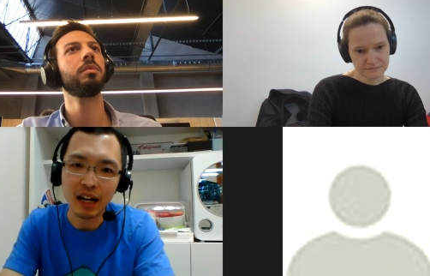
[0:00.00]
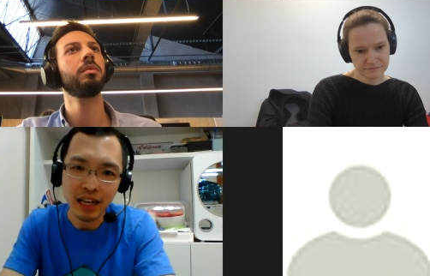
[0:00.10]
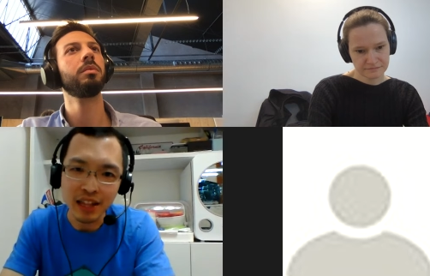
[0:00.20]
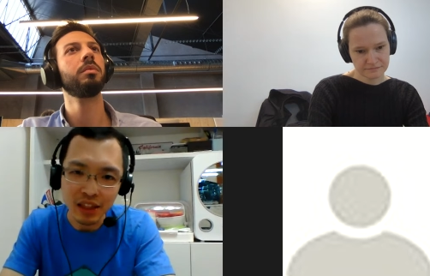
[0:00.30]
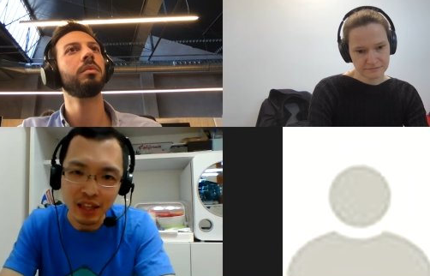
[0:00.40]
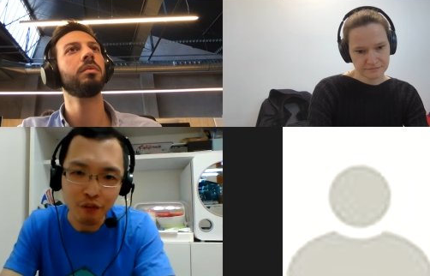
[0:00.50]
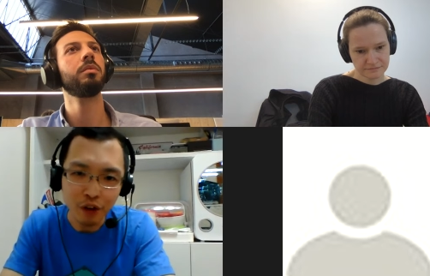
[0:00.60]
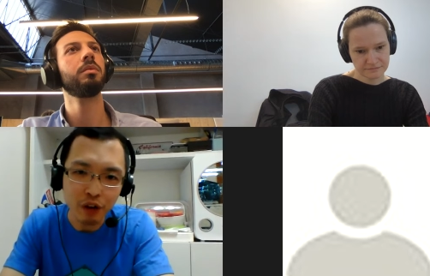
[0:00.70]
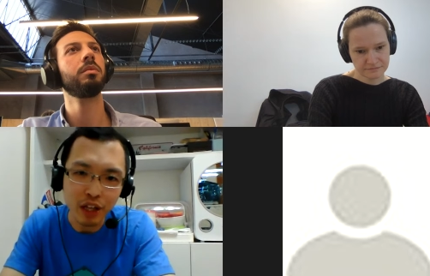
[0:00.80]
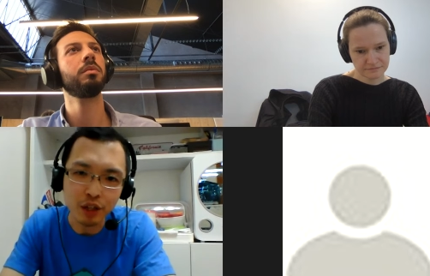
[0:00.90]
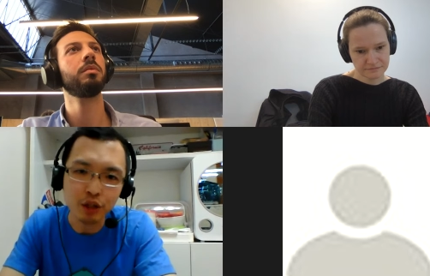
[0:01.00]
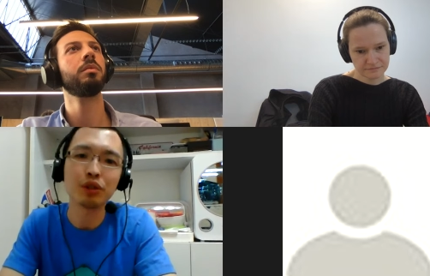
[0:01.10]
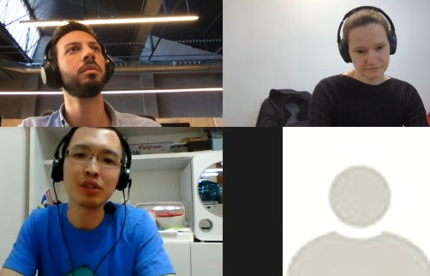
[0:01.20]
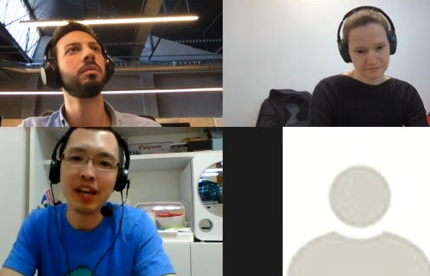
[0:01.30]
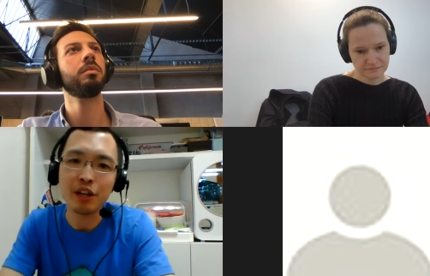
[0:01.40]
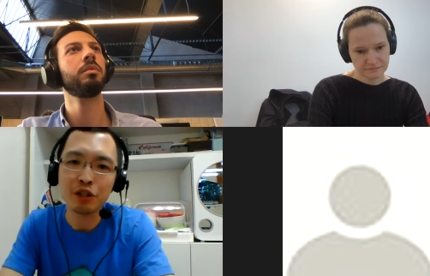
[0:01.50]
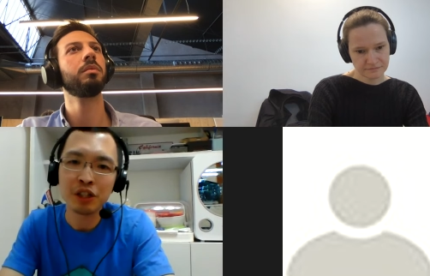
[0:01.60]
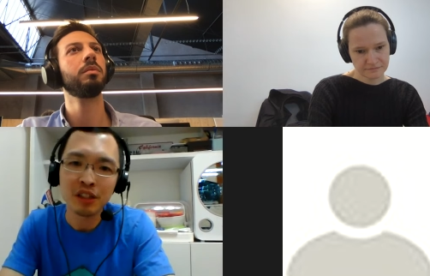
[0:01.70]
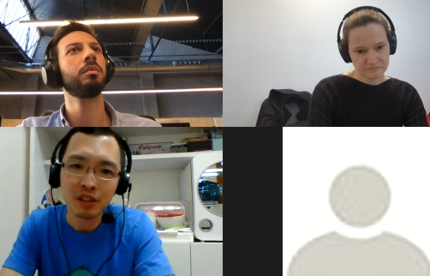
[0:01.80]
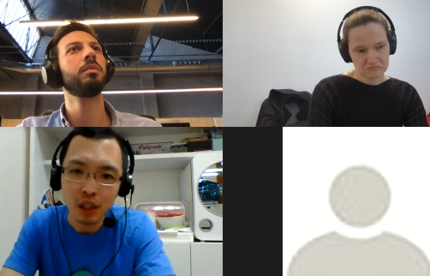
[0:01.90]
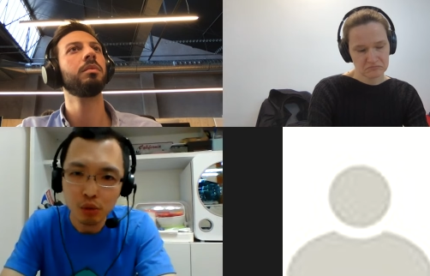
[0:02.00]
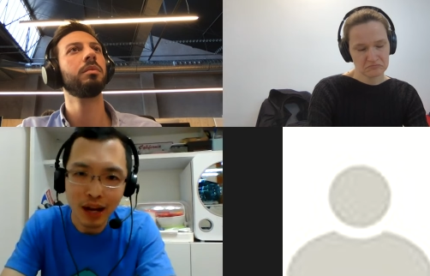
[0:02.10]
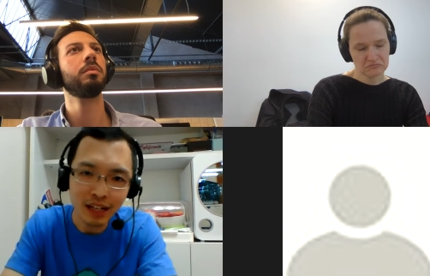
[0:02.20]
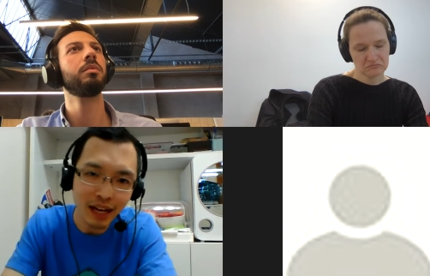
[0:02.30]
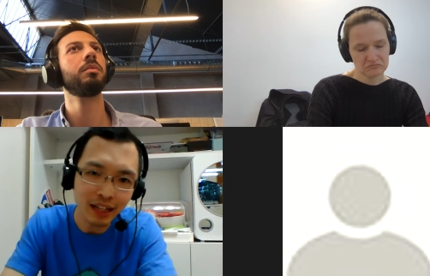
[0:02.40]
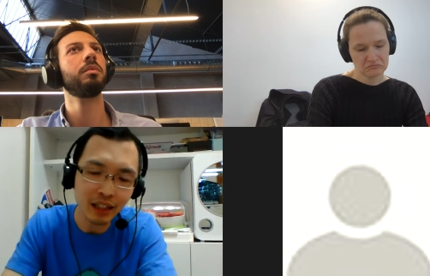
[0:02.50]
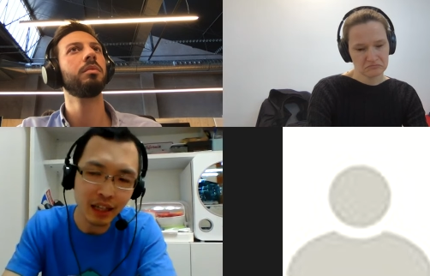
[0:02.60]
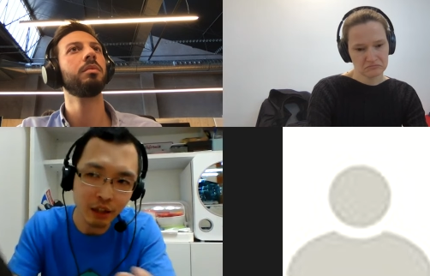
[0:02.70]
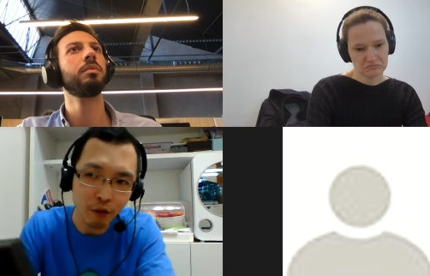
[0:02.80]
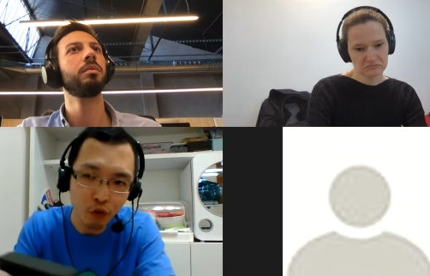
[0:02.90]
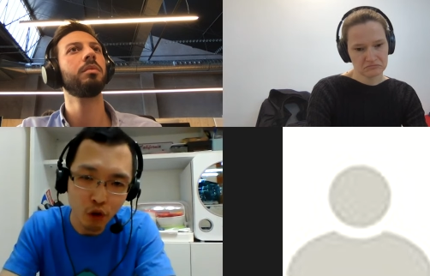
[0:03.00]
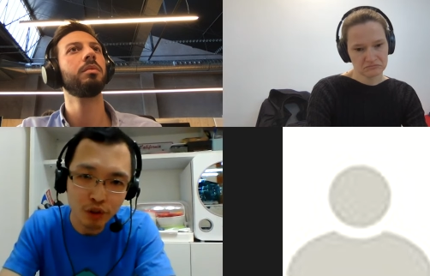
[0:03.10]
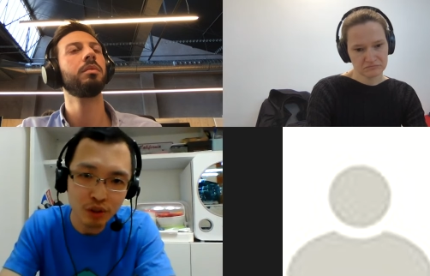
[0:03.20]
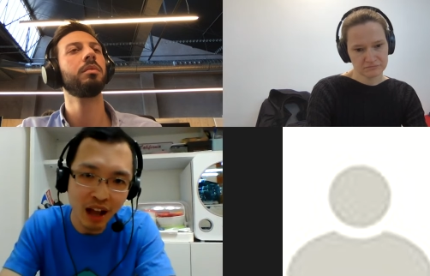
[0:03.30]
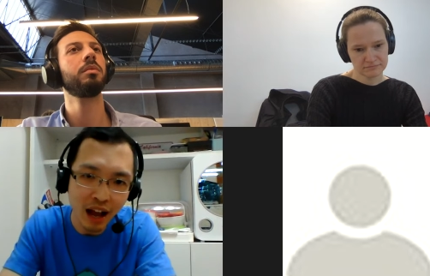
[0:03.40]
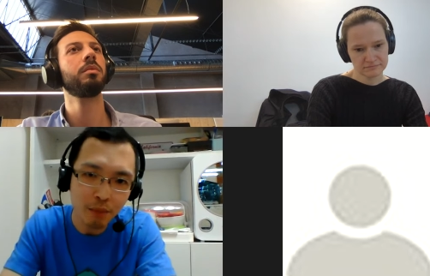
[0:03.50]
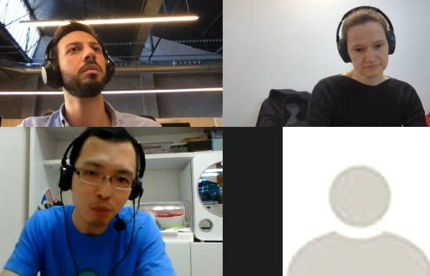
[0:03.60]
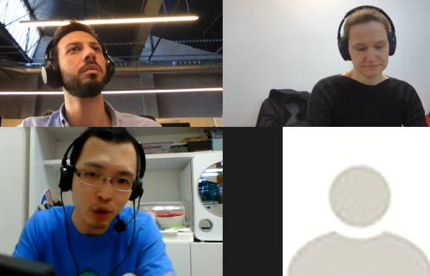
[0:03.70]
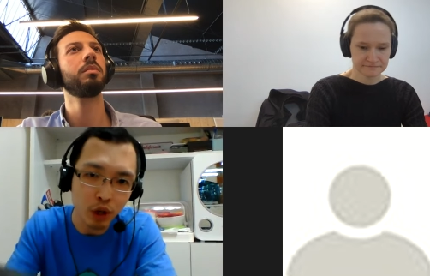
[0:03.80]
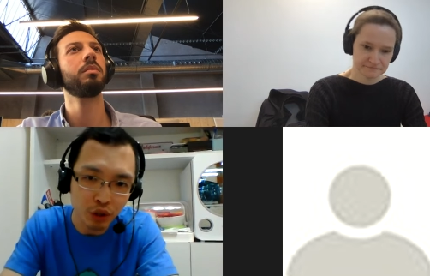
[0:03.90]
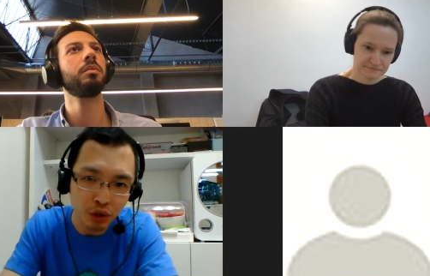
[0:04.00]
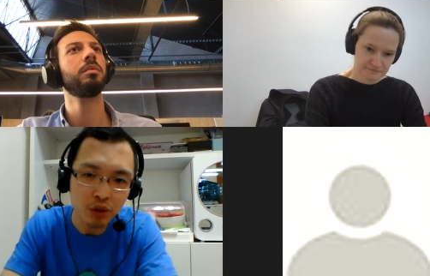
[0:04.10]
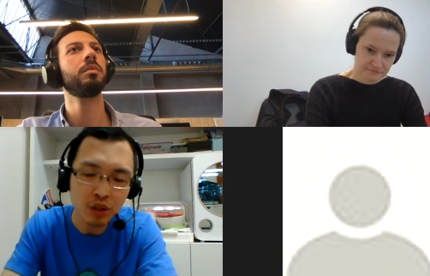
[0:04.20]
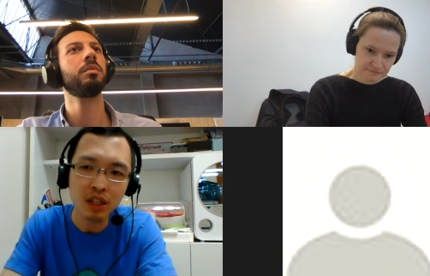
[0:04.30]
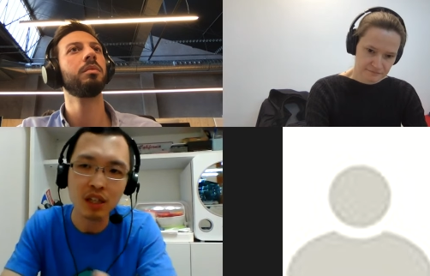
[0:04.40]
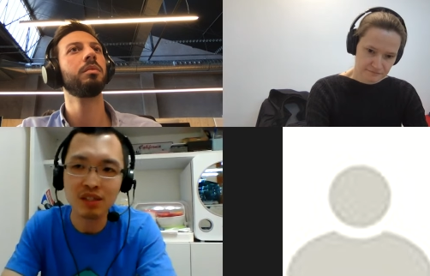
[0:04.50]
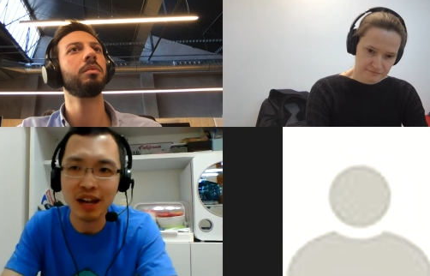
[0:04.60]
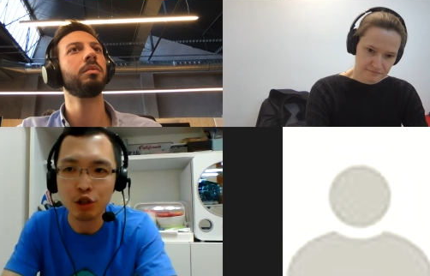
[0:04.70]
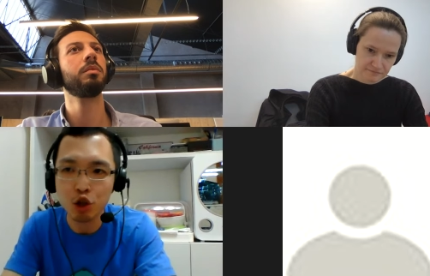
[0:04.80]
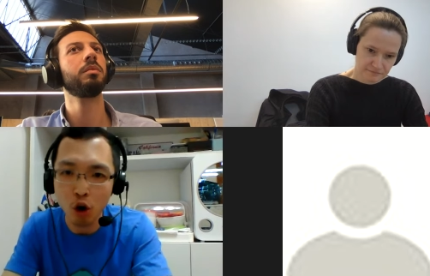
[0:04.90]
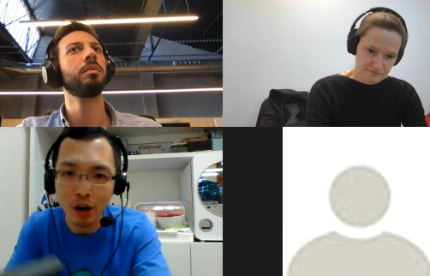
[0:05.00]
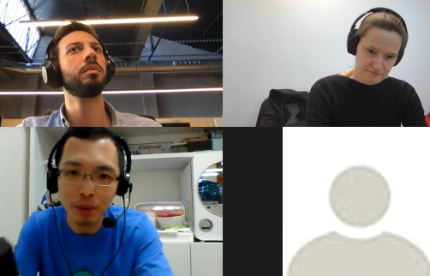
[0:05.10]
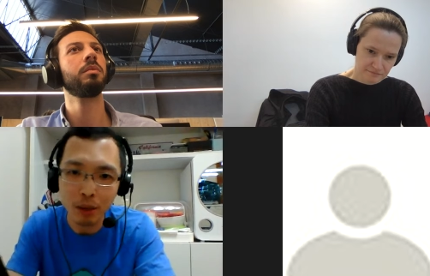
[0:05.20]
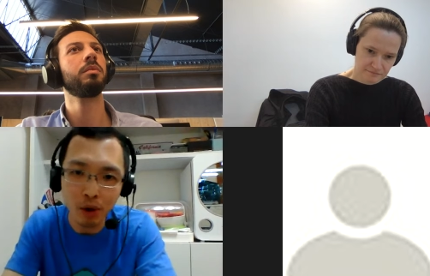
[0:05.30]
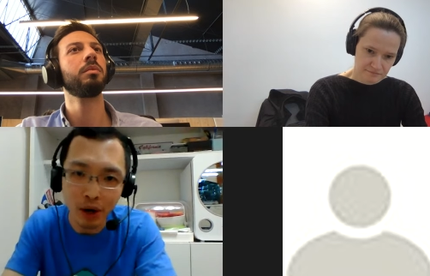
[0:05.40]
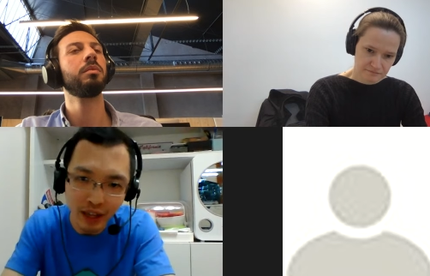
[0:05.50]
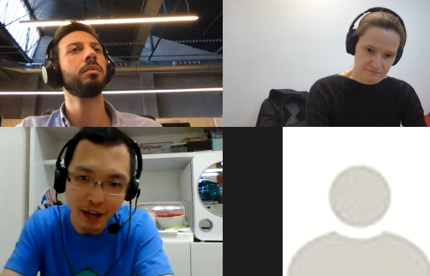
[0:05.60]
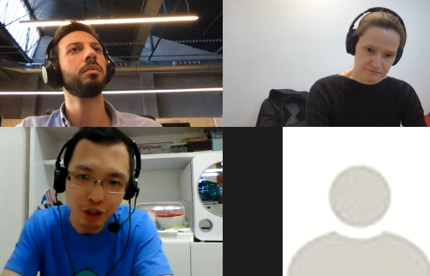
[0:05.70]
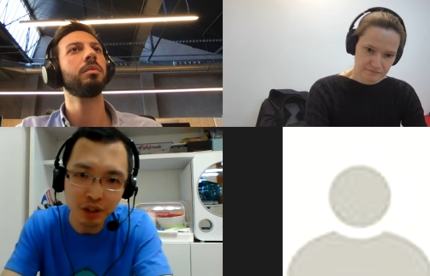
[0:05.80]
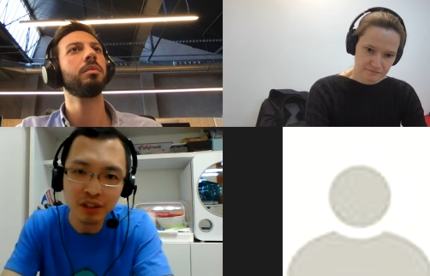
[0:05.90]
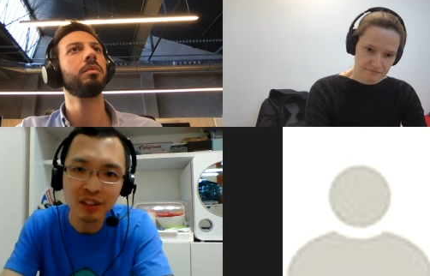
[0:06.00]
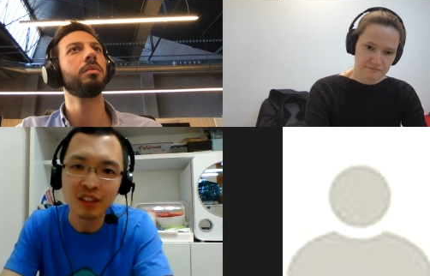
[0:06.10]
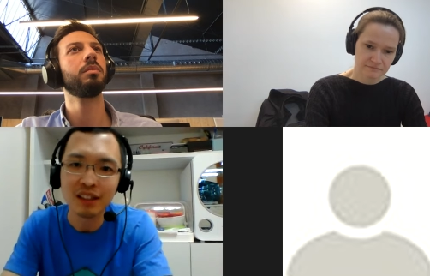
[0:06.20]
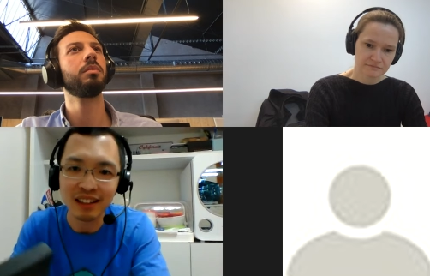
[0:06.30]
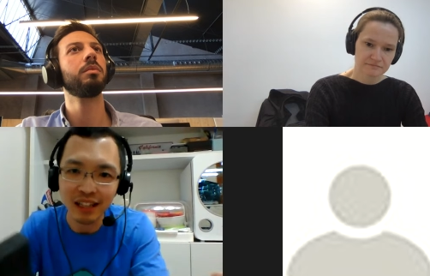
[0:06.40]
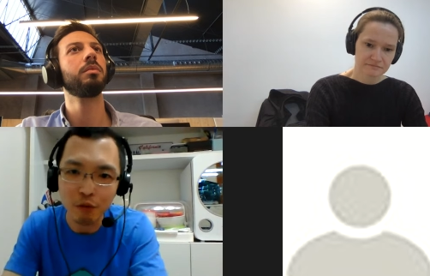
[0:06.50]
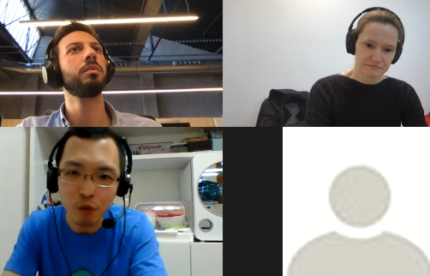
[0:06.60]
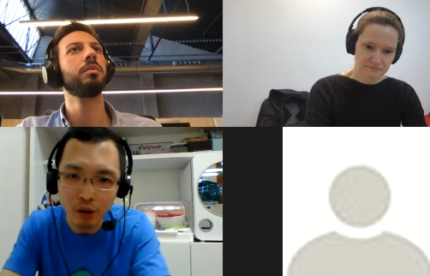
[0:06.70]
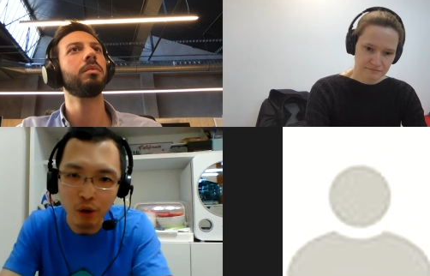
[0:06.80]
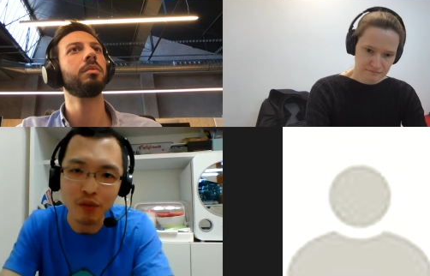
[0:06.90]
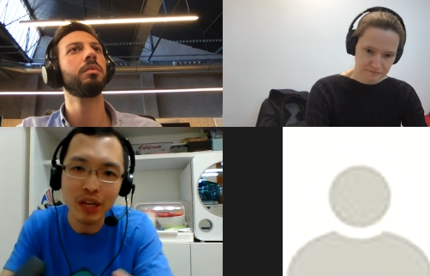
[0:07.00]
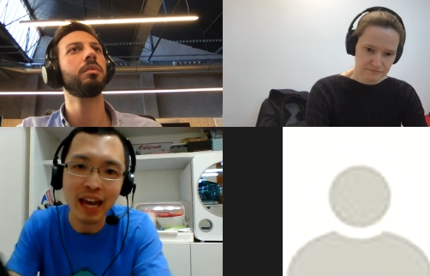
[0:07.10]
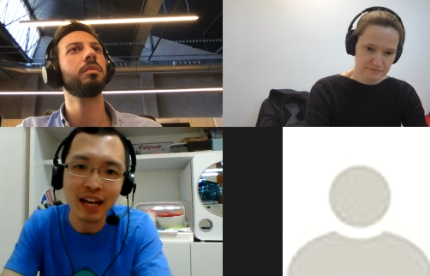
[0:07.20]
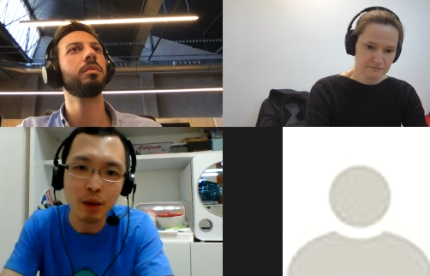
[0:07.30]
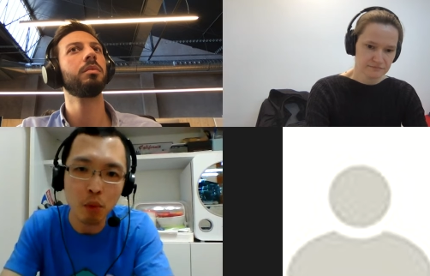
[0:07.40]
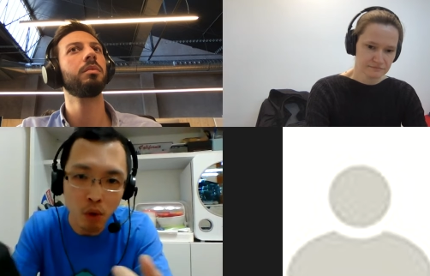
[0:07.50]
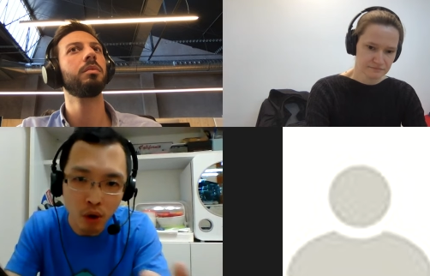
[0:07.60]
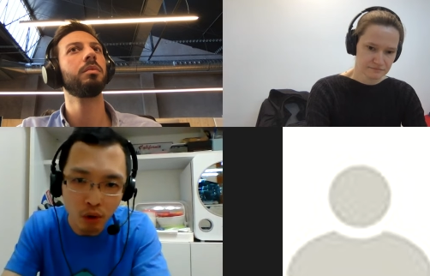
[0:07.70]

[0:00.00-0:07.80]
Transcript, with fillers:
Speaker 1: in the very initial stage that's why like in the first time we do it's like drawing people attention and then we, when we get more